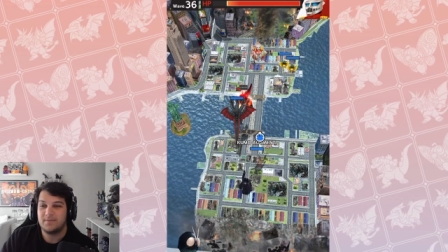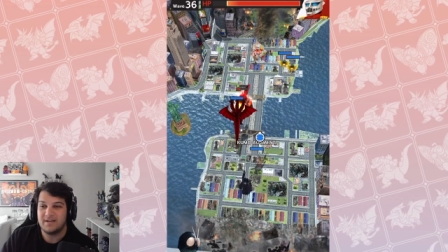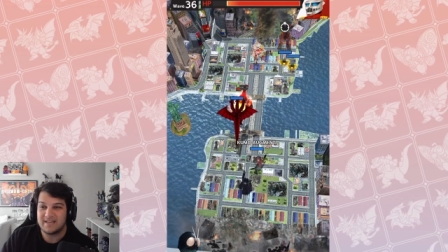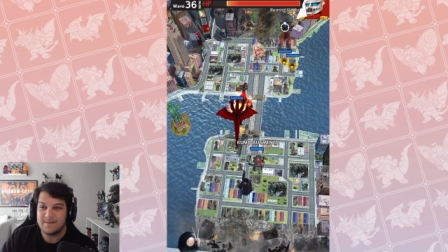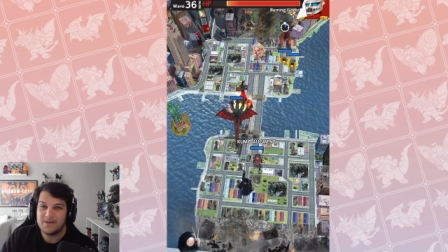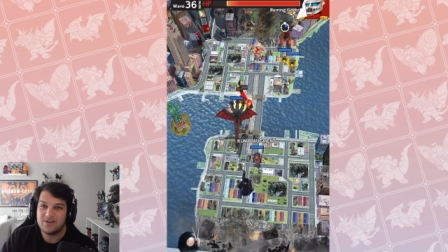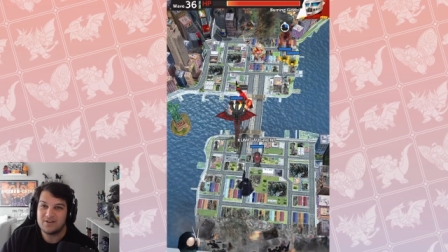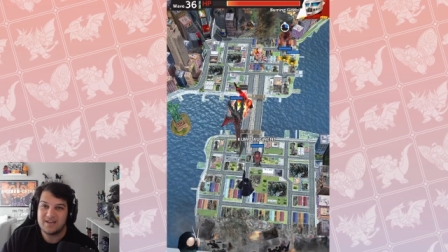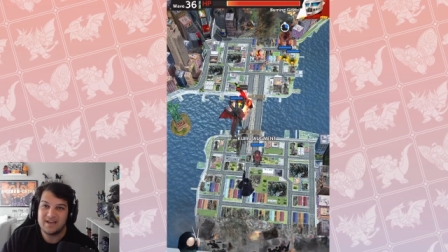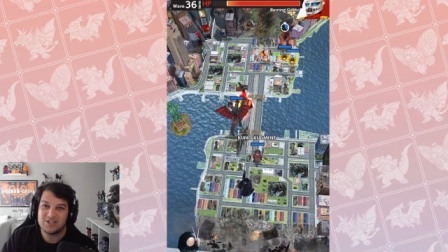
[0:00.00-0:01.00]
but it gave me a
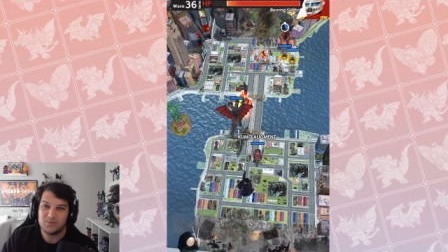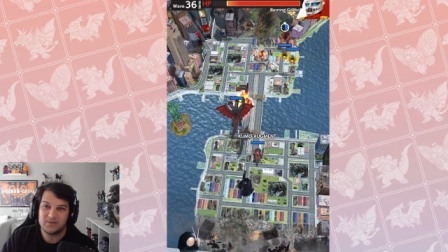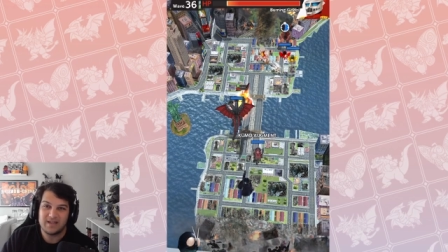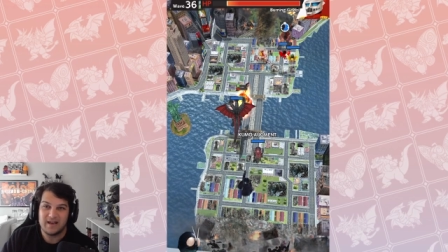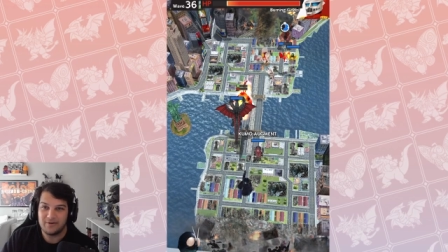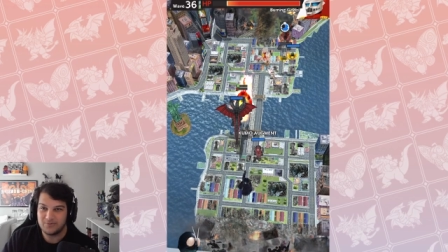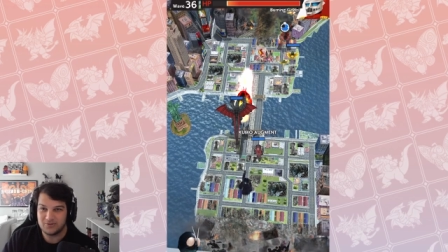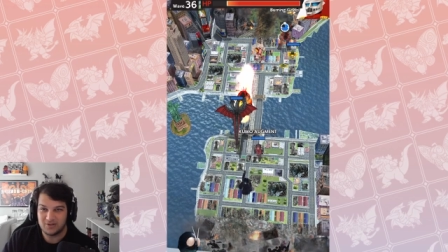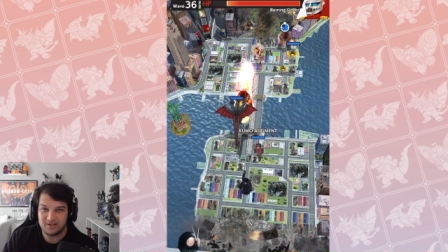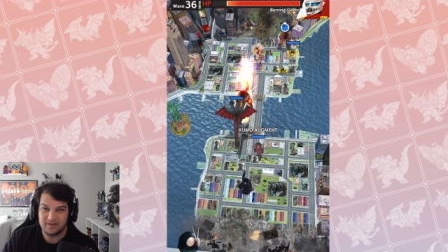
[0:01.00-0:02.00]
good gauge on what the health
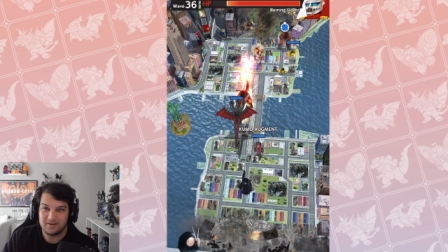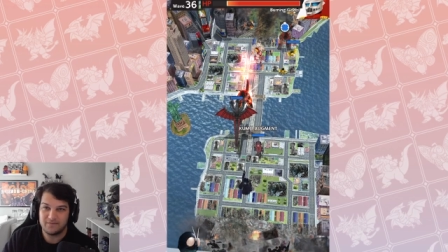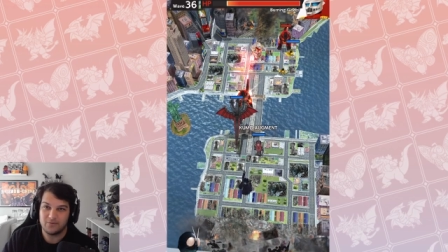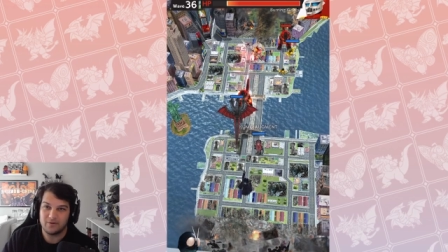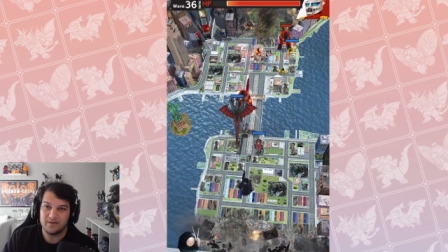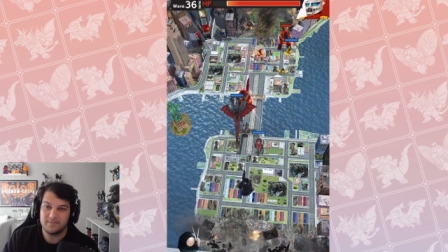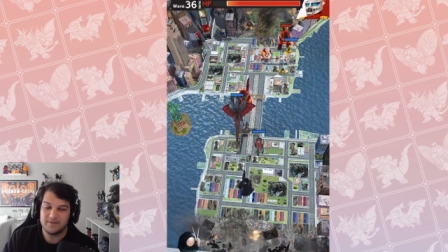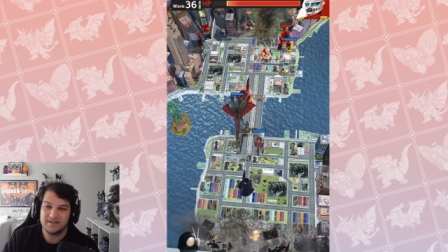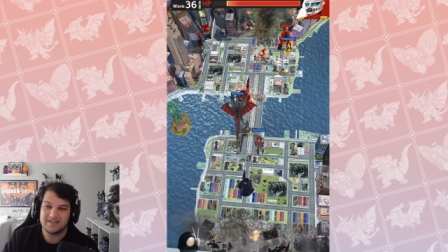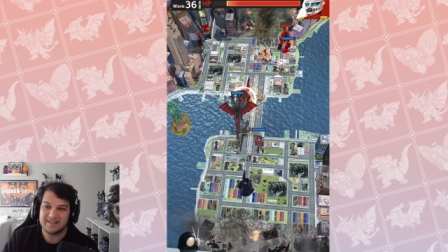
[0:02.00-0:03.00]
was looking like for him
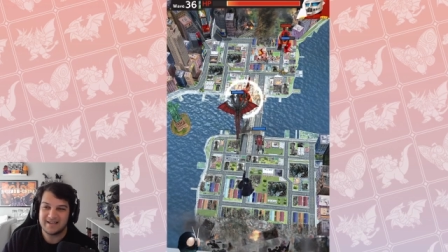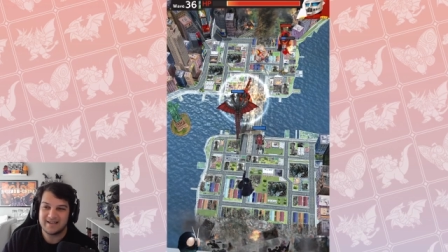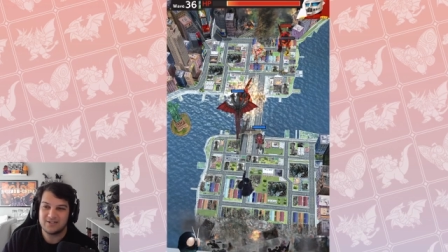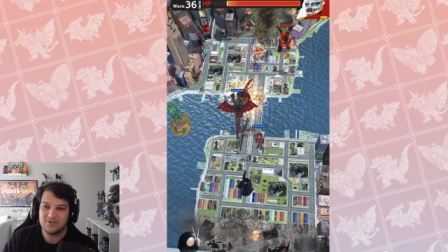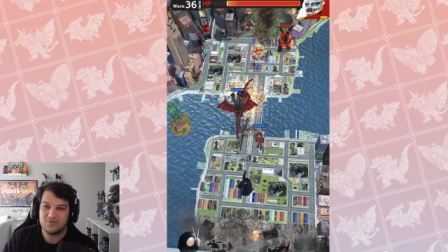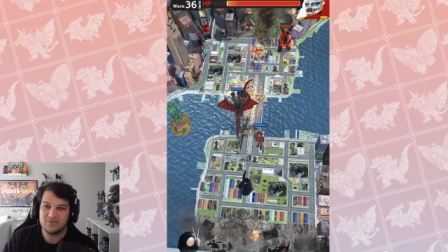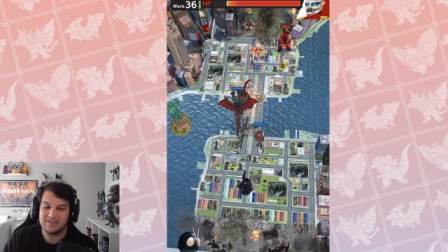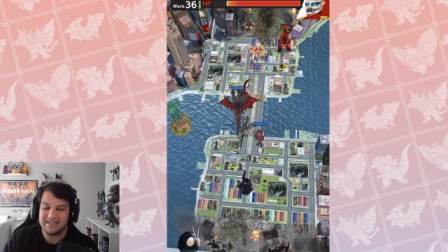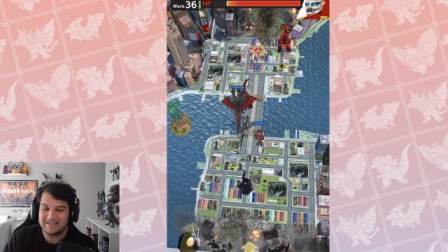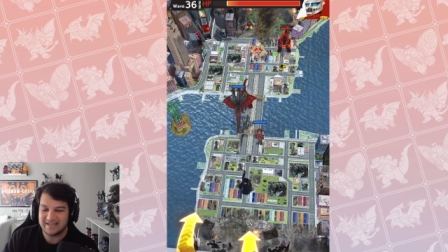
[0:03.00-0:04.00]
because I like to
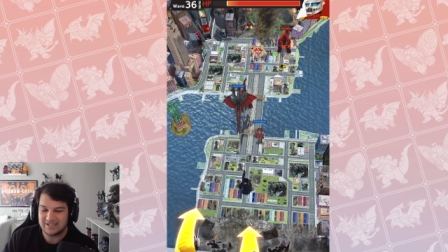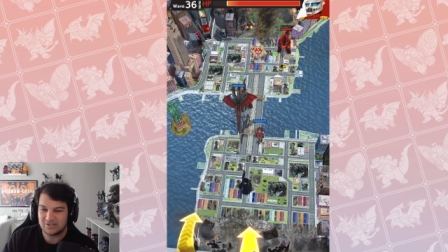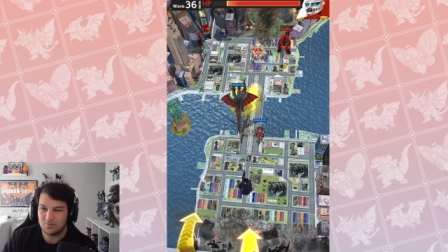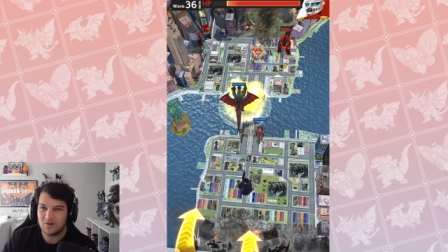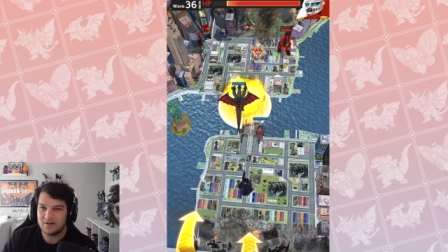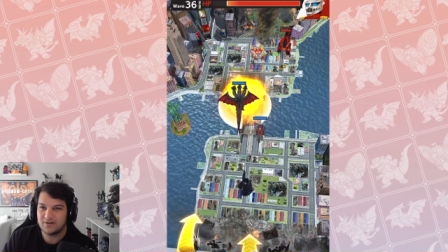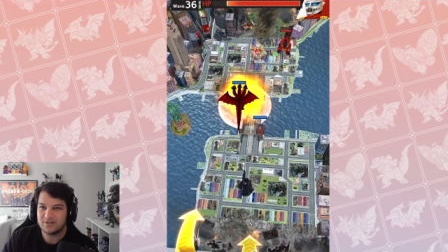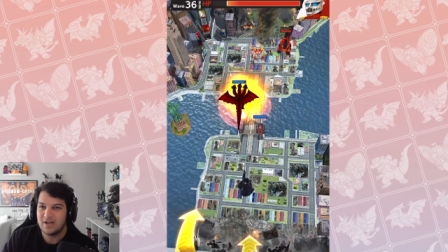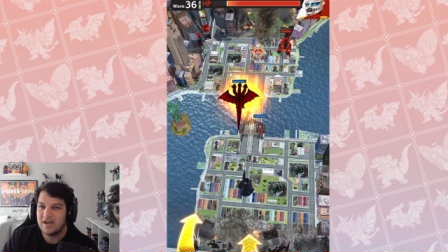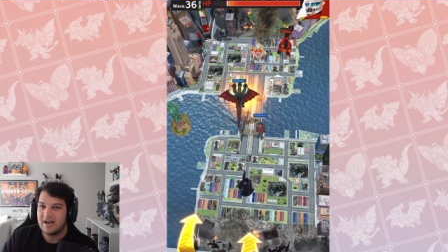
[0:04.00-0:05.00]
like test the waters.